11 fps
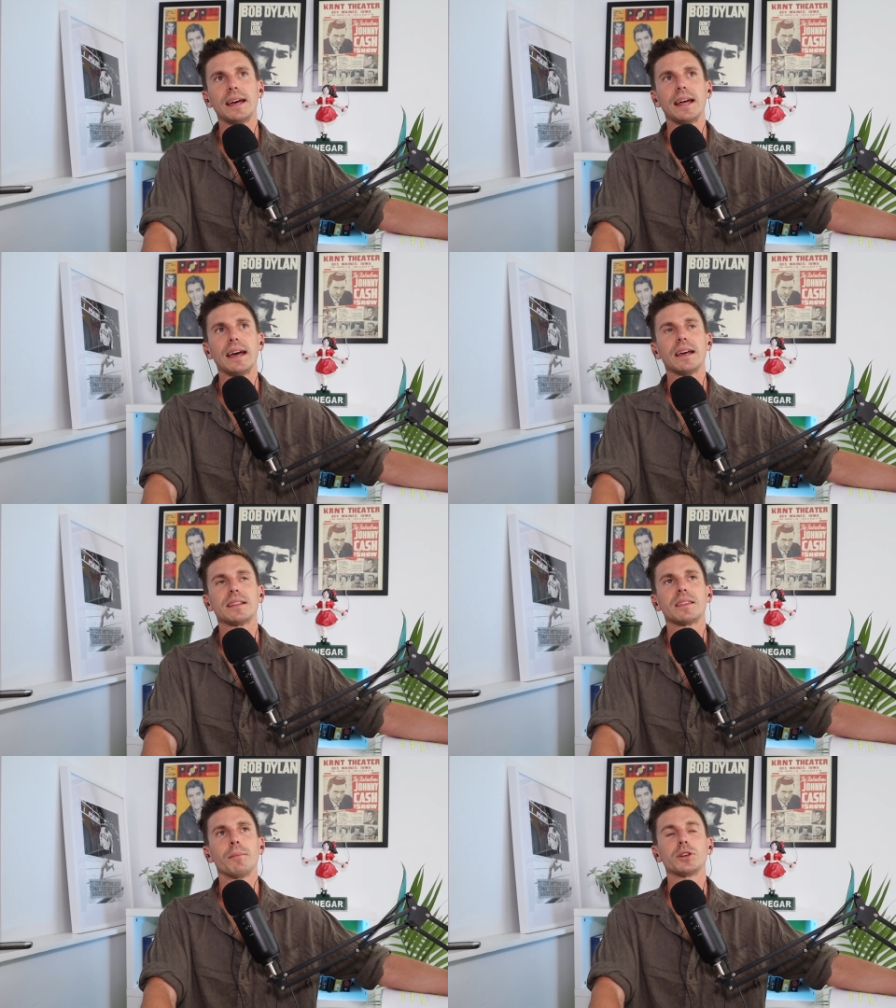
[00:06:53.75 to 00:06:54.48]
It,
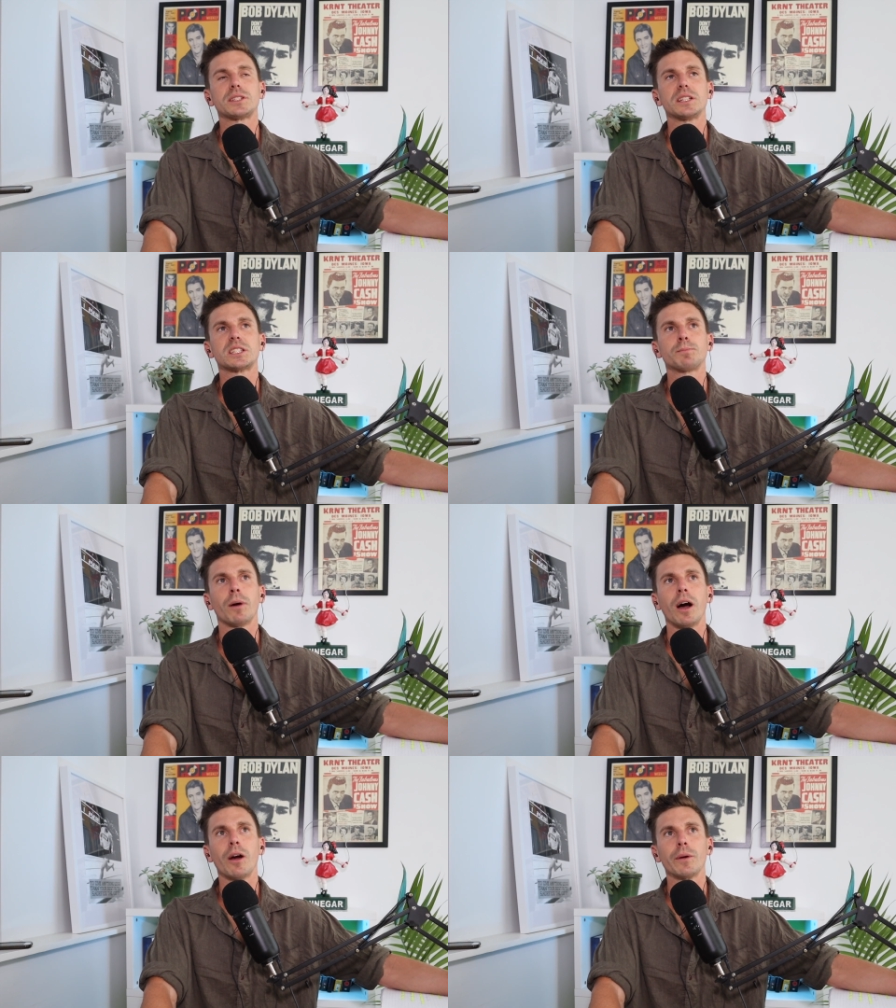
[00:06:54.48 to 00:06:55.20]
the most
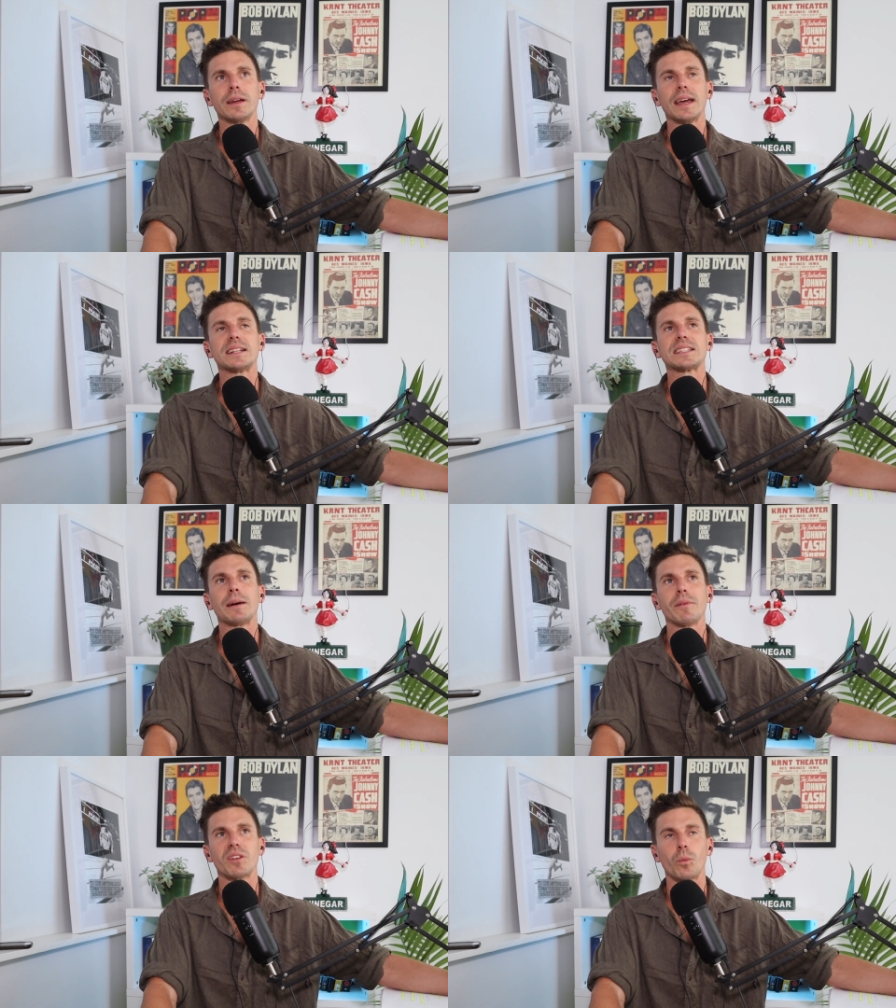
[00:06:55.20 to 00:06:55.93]
inspiring and
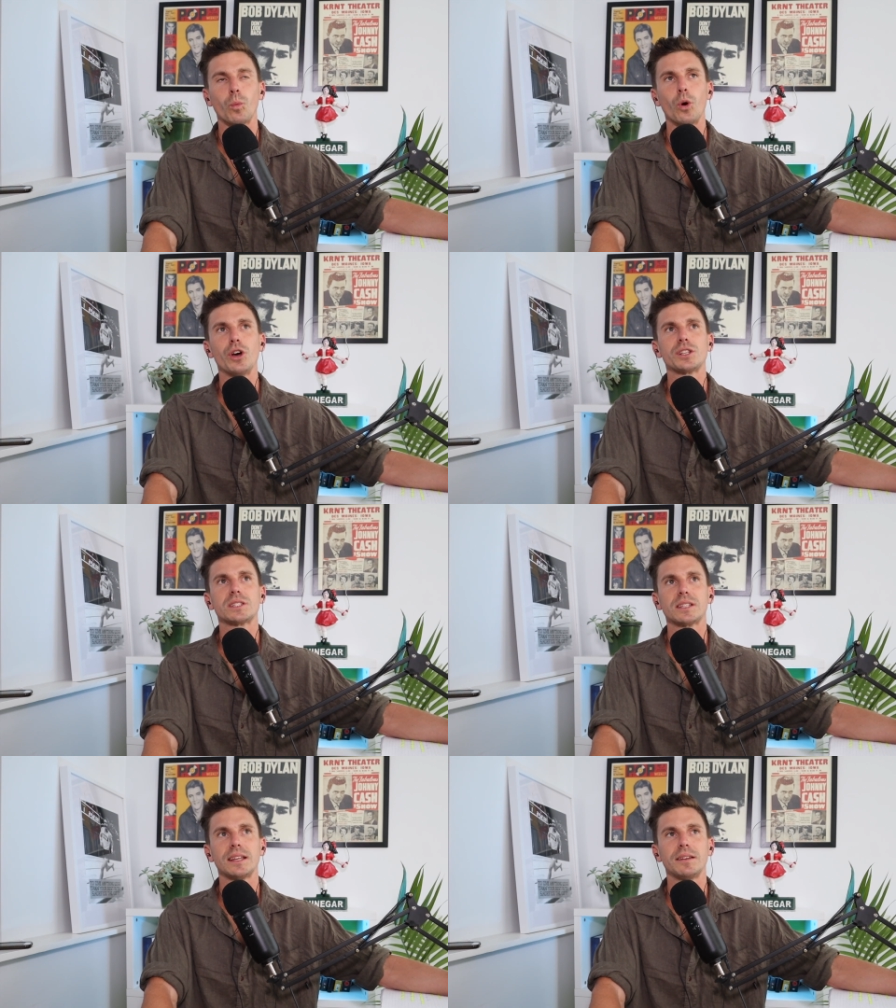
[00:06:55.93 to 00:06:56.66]
some of the
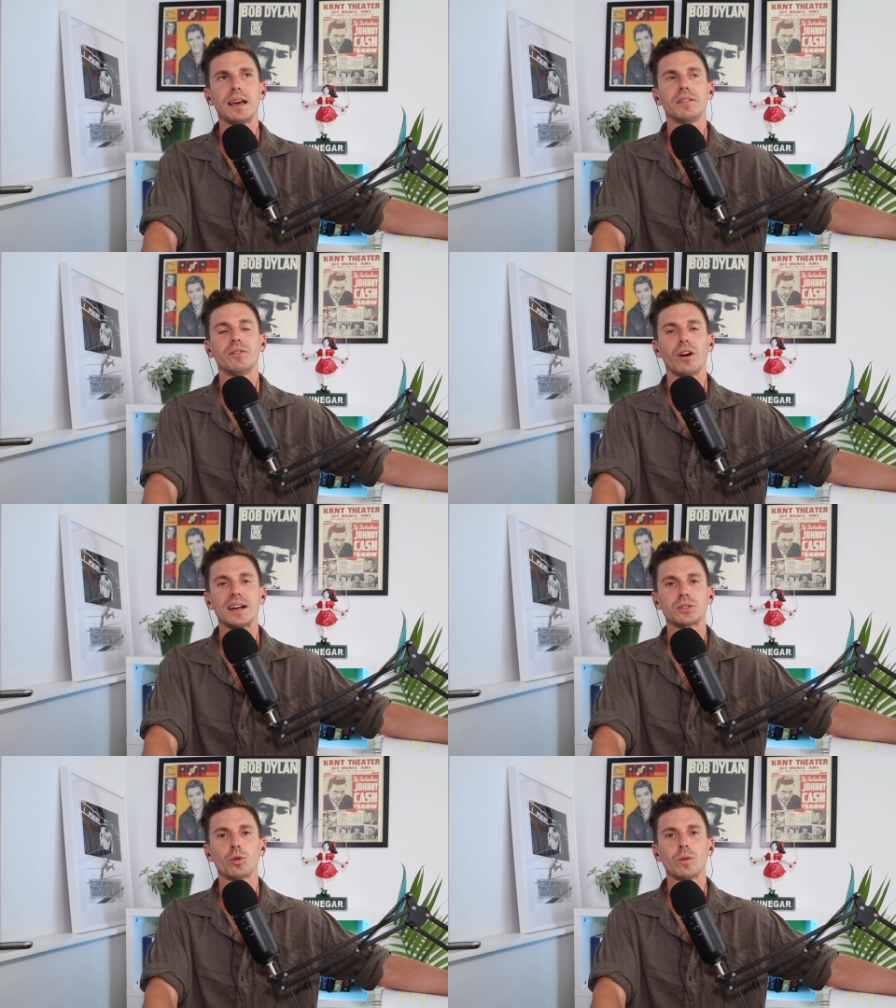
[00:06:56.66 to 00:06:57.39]
worst
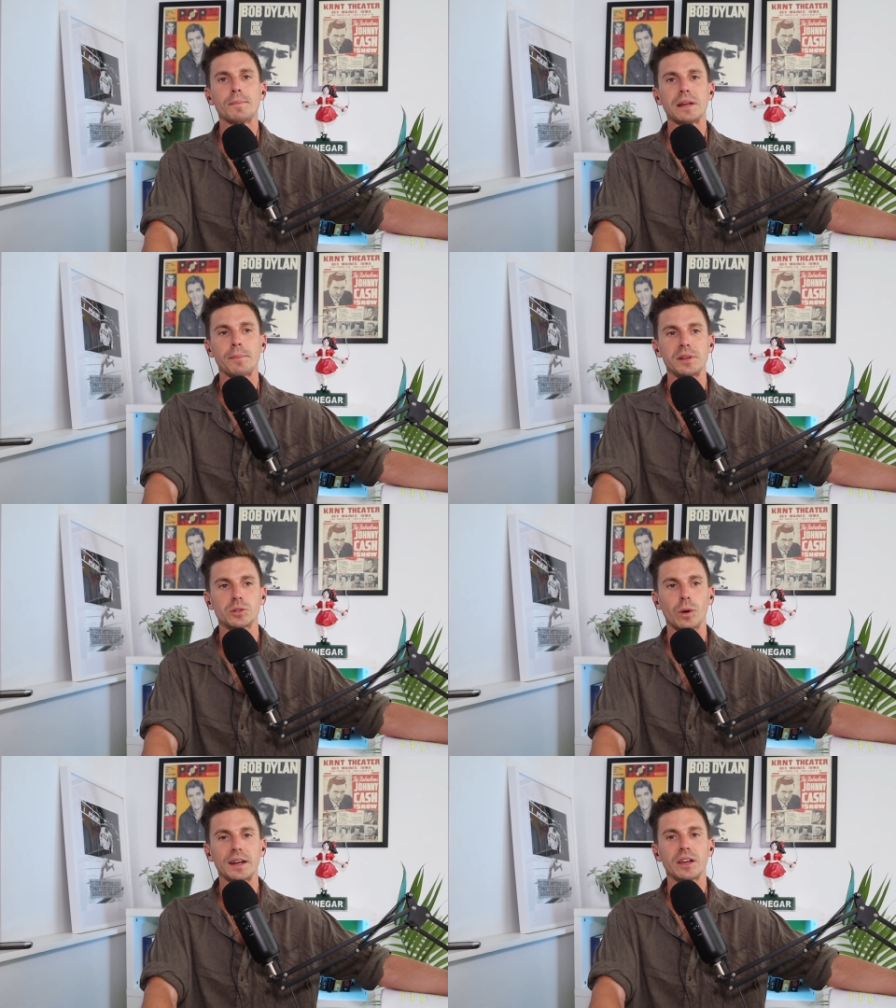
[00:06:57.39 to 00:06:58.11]
advice all wrapped up
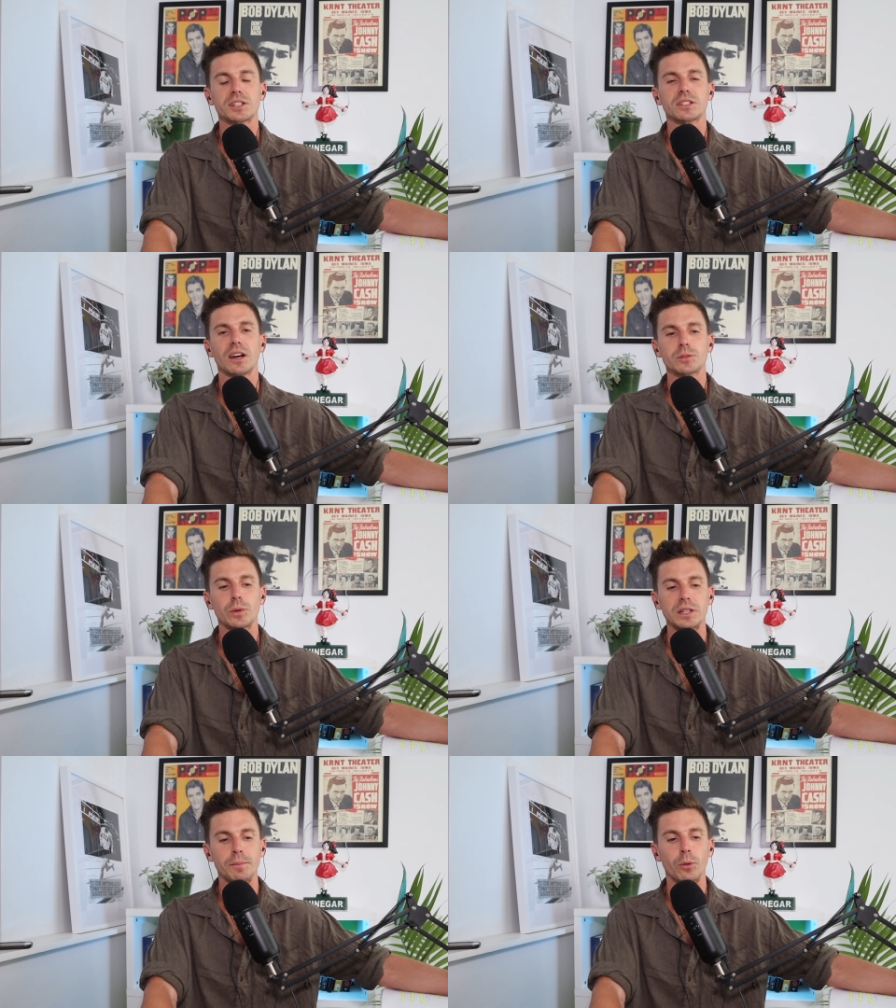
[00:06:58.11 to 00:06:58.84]
into one. He goes,
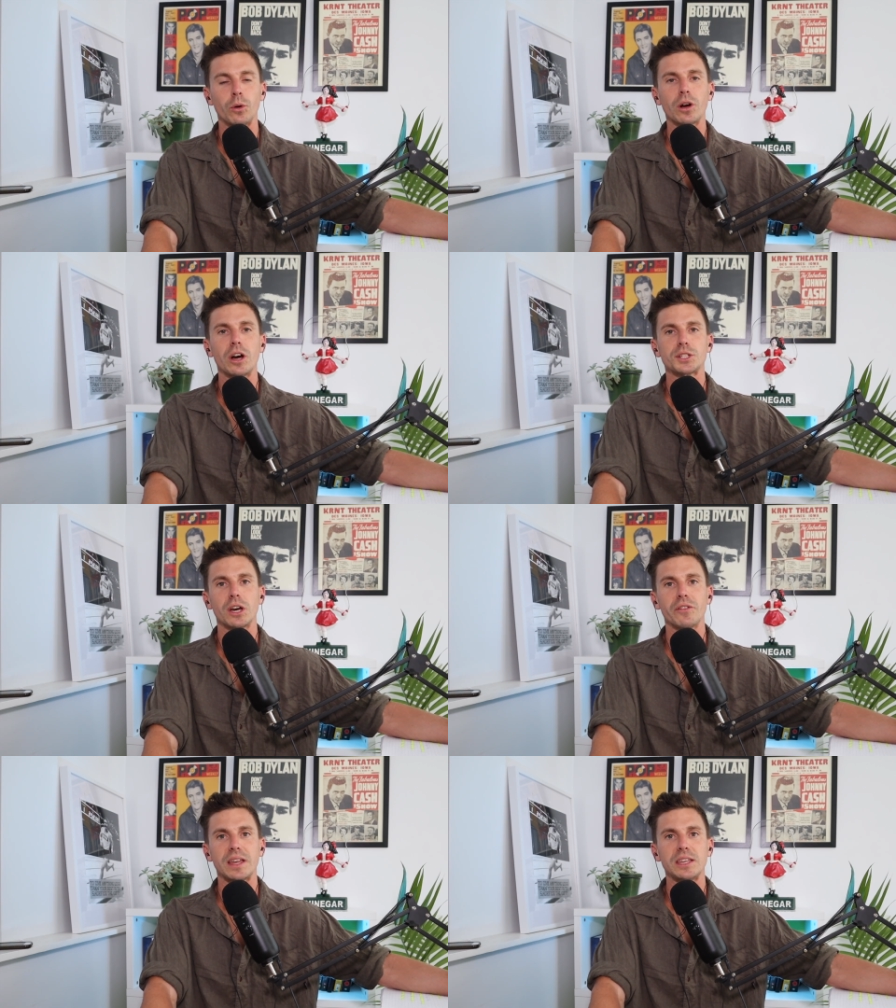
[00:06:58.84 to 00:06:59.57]
Tice, when your ball goes
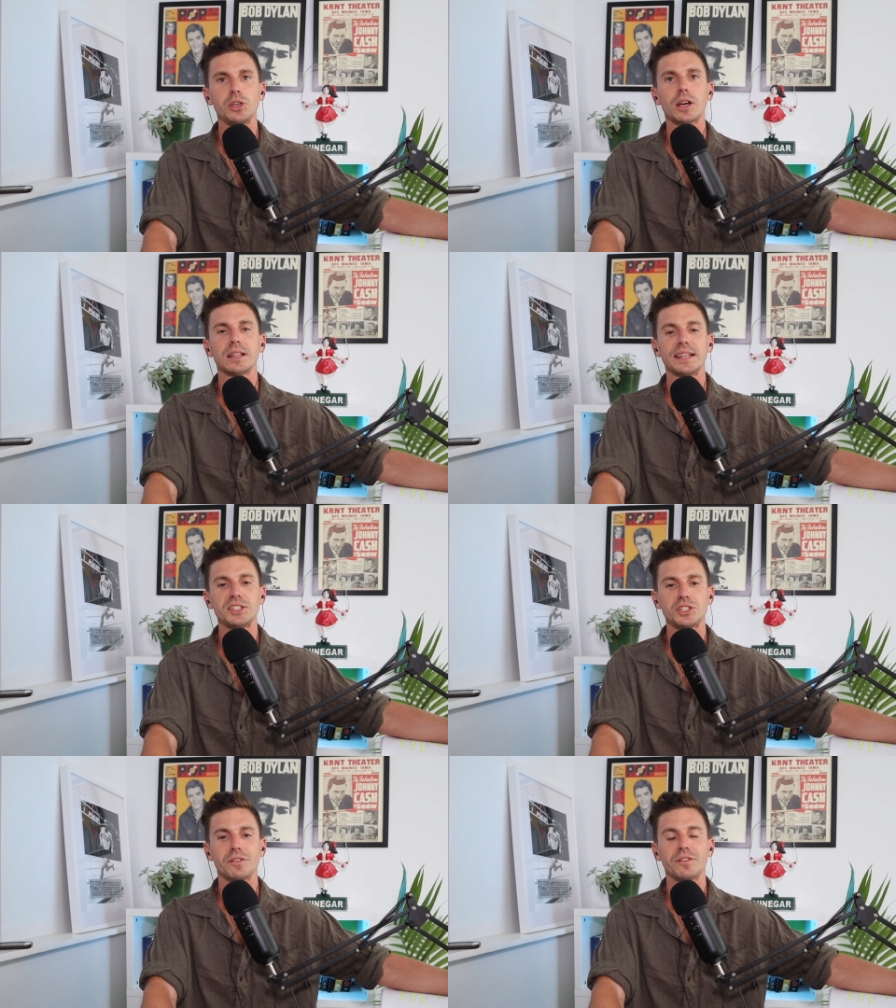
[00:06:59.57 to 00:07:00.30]
over there, you
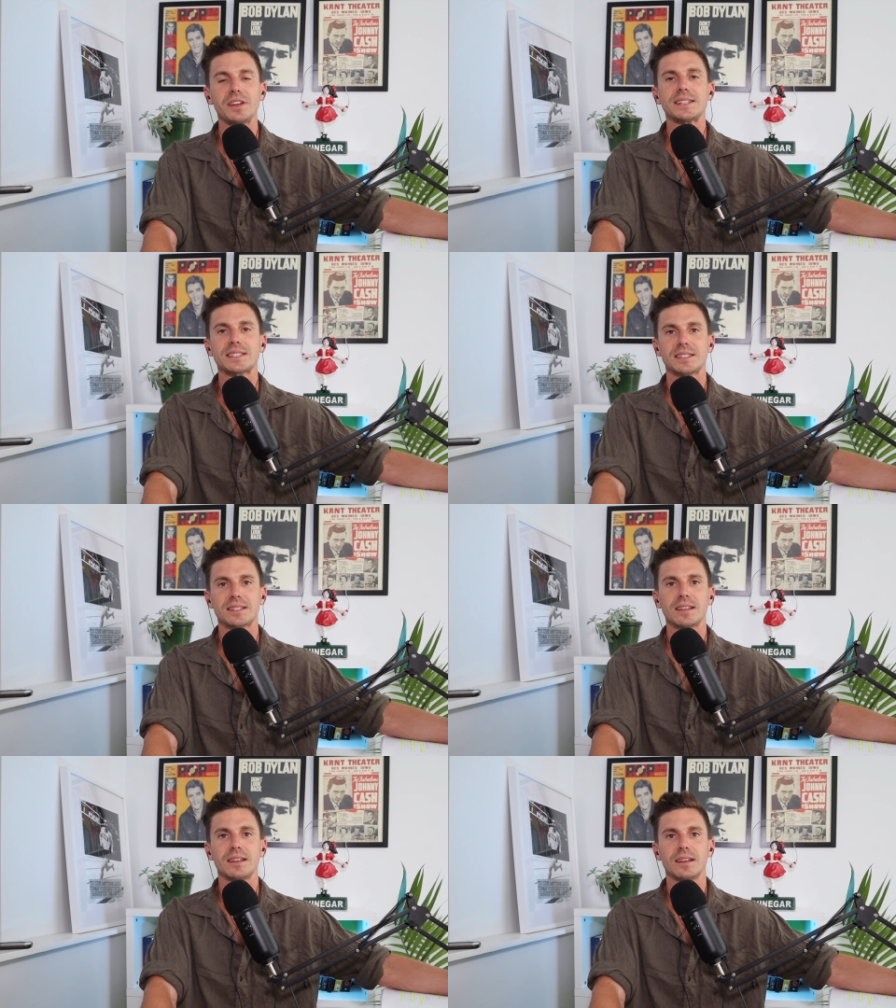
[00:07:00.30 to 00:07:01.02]
clench your fists